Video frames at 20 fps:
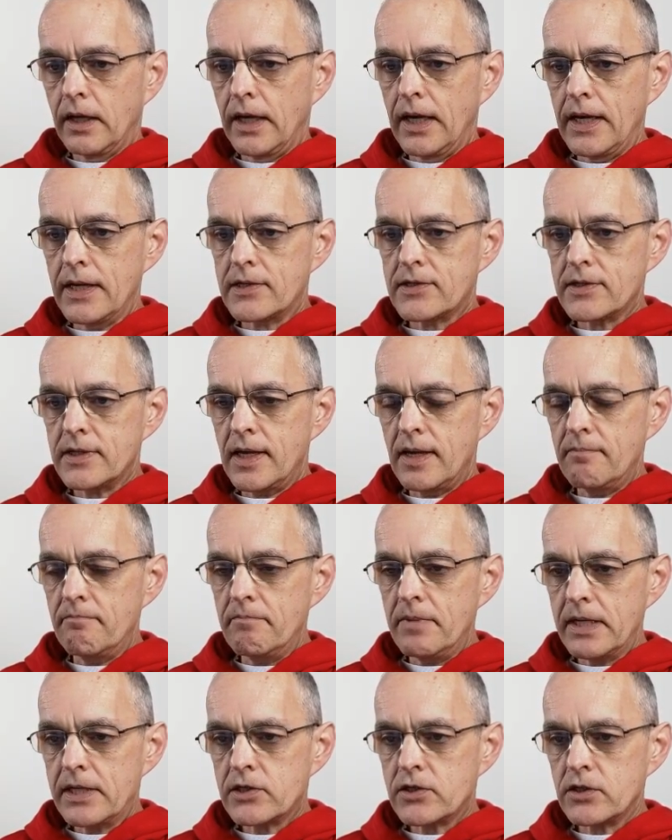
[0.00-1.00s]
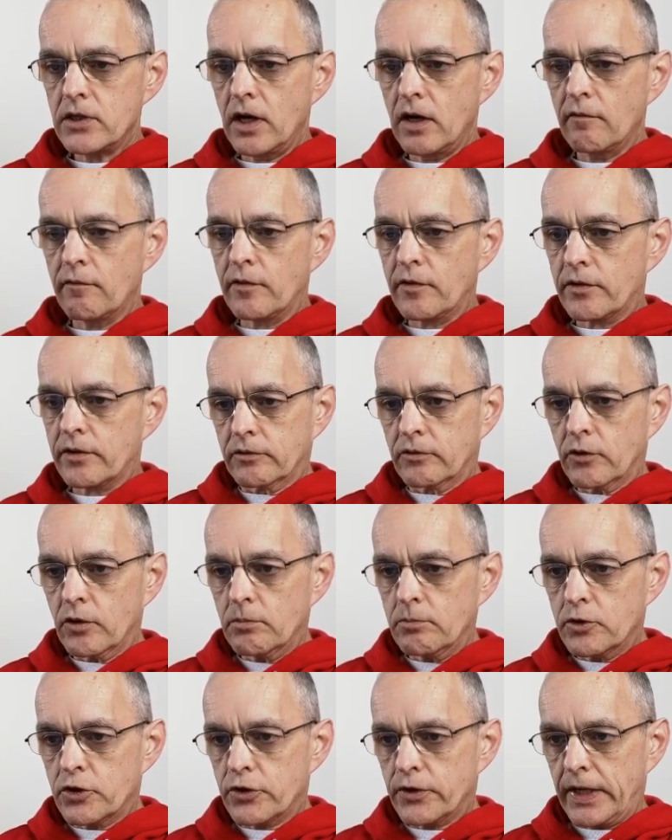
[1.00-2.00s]
It's a mix of
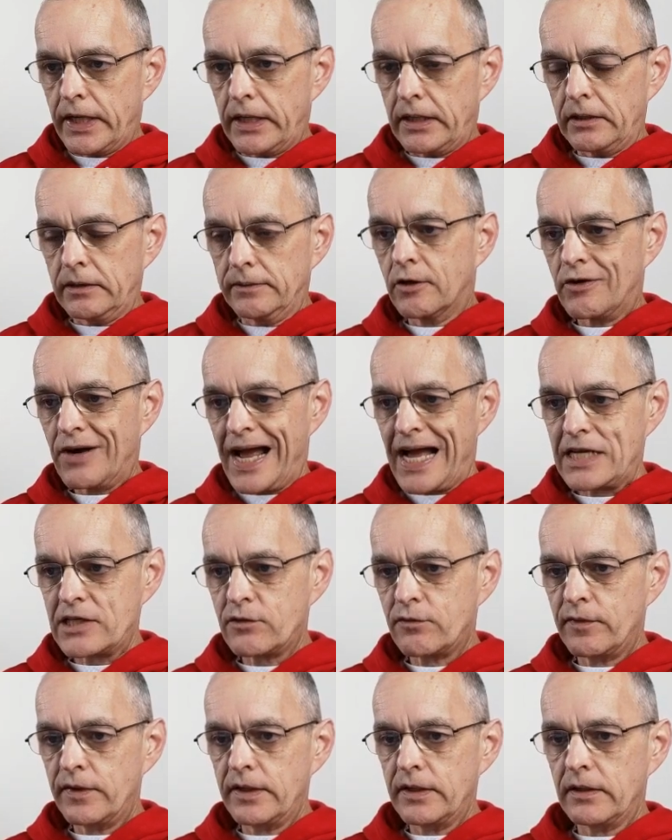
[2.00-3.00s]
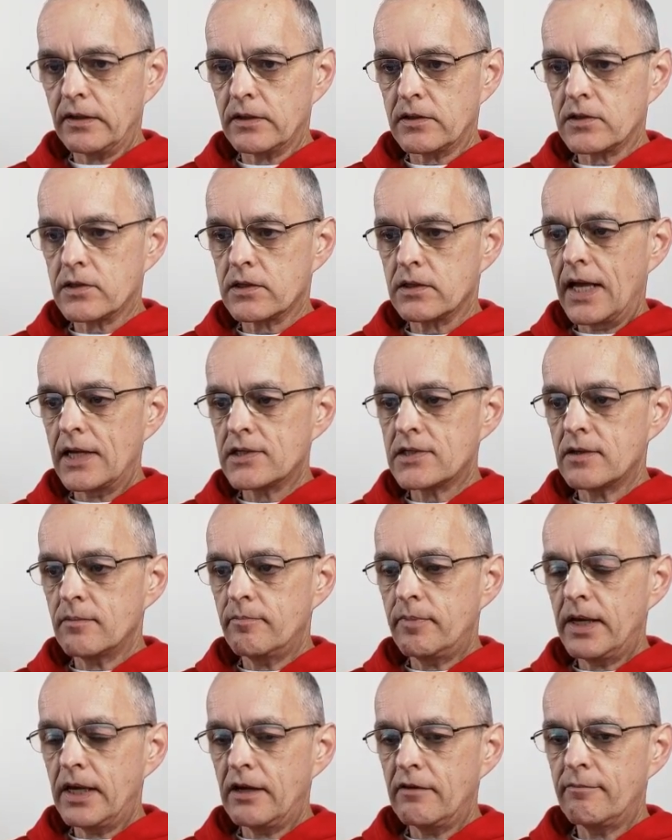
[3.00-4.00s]
groomed trail, grass fields, and some
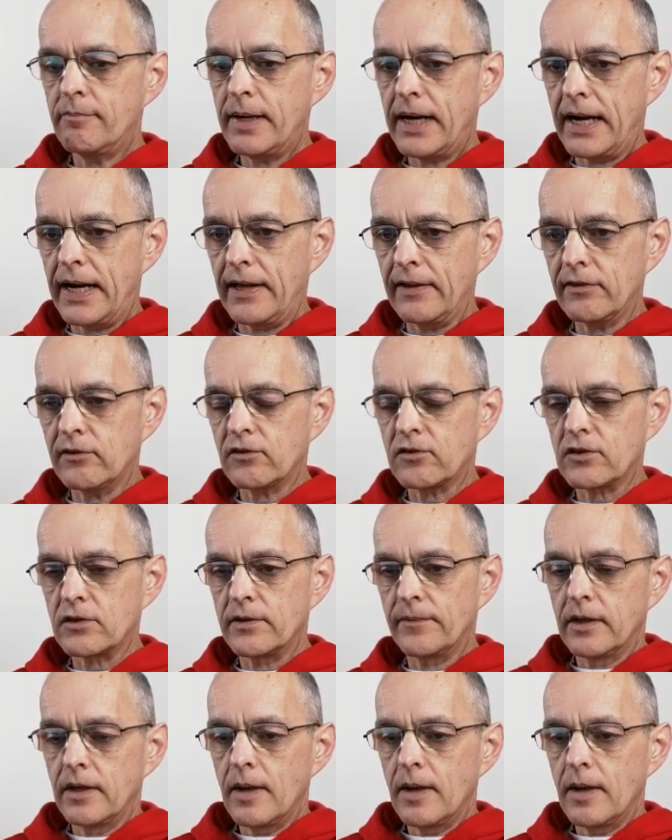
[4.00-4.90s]
paved paths.